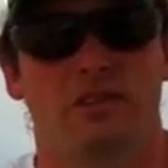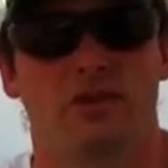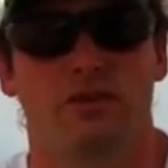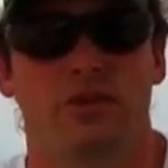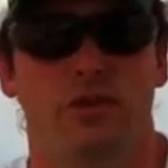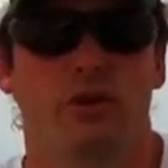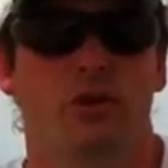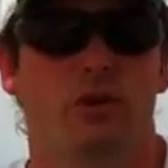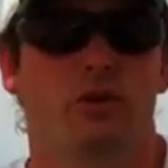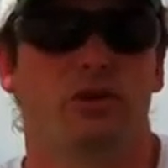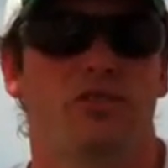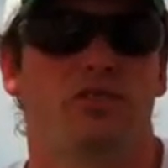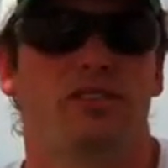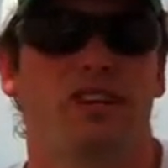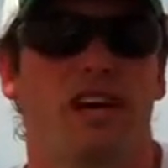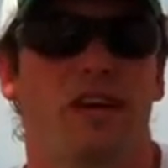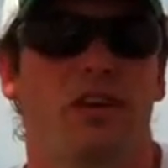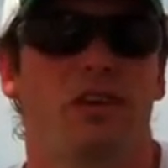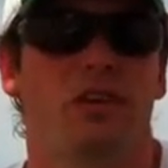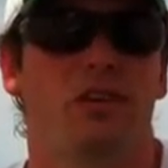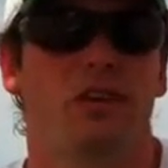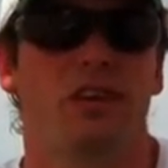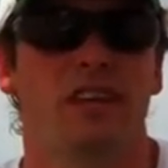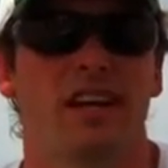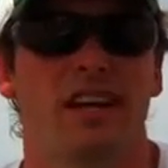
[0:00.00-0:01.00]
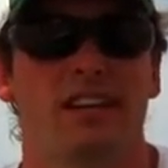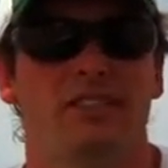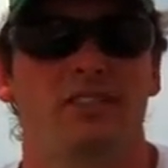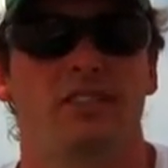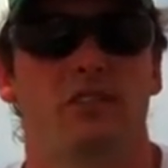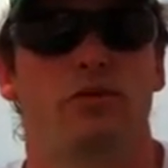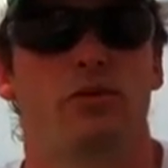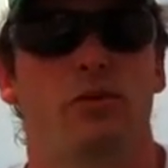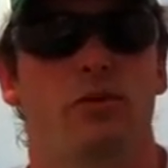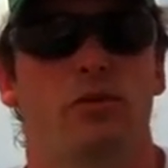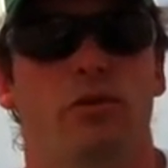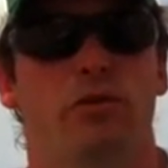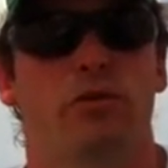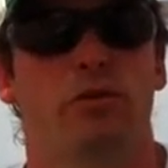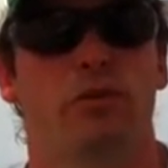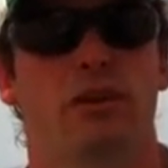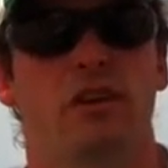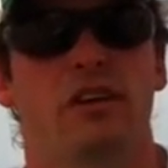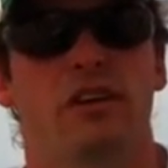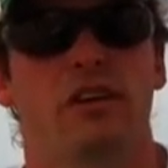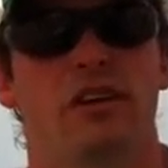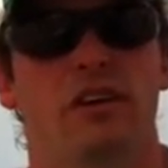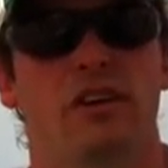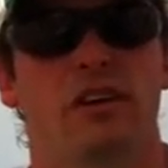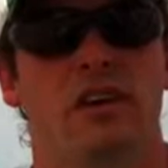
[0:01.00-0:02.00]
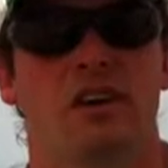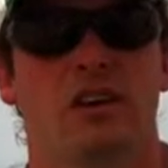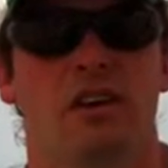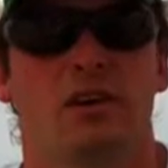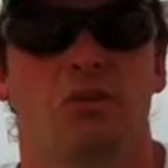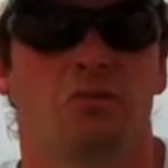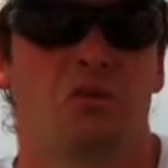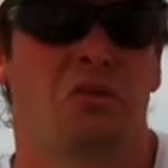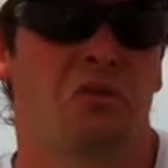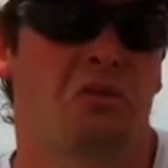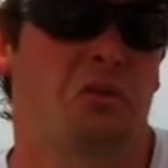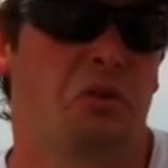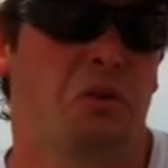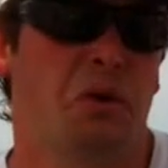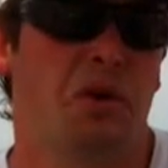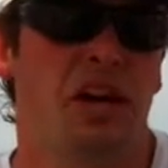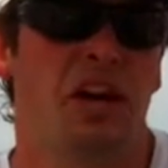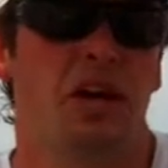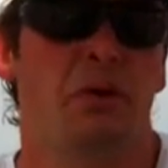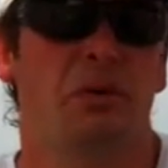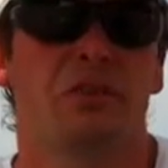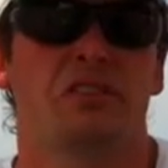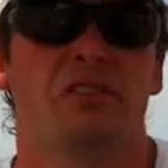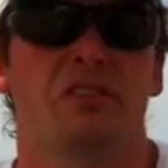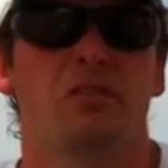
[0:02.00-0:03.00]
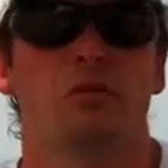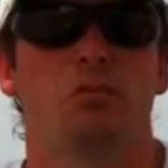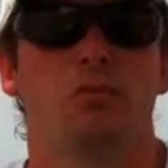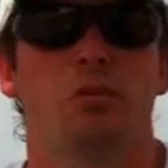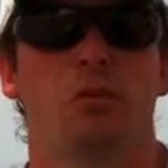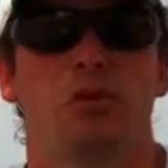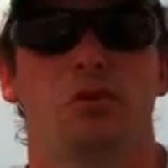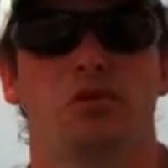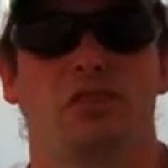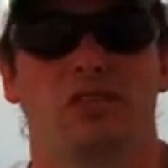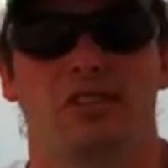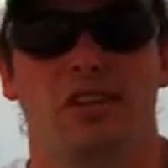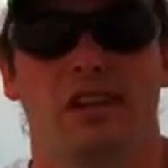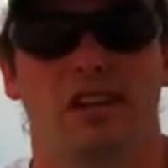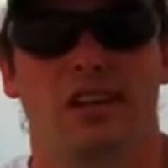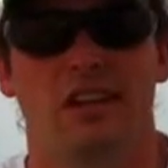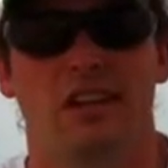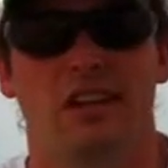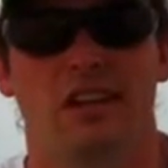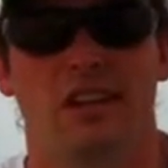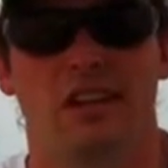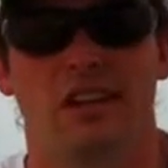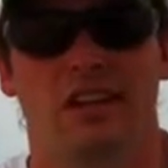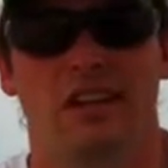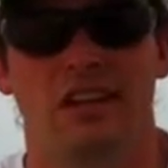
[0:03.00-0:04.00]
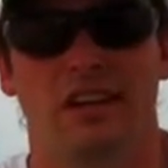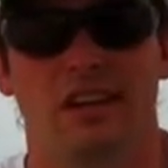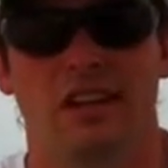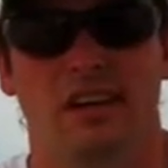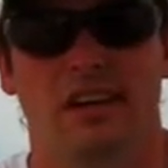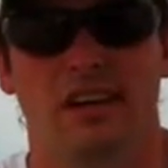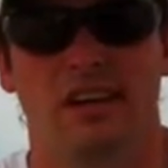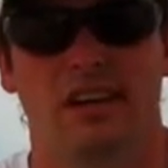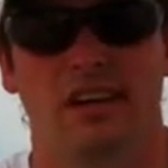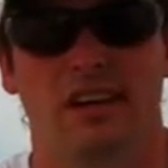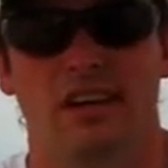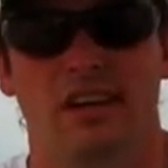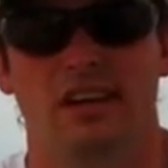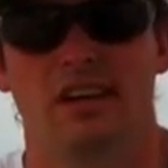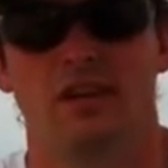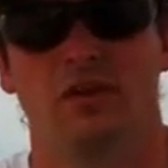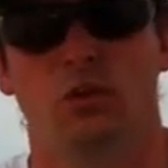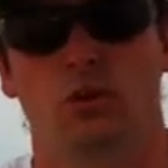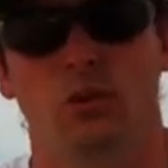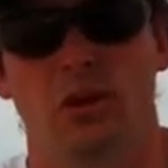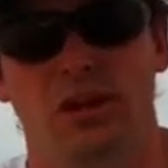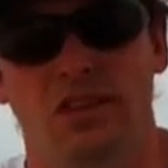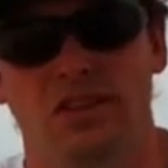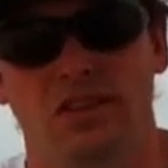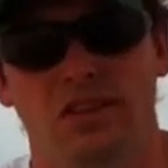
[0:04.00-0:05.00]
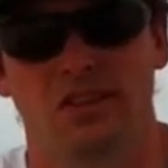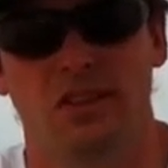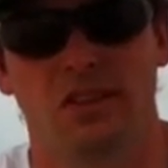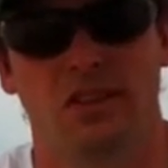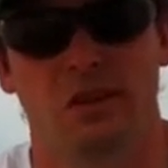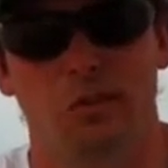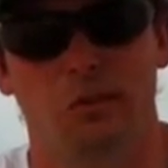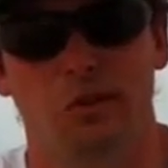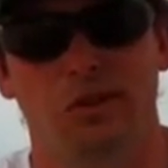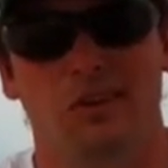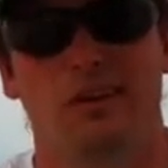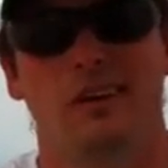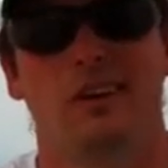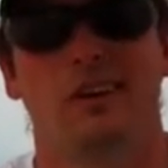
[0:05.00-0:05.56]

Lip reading: Of course, that only lasted for 3 hours at the most, and then the wind stopped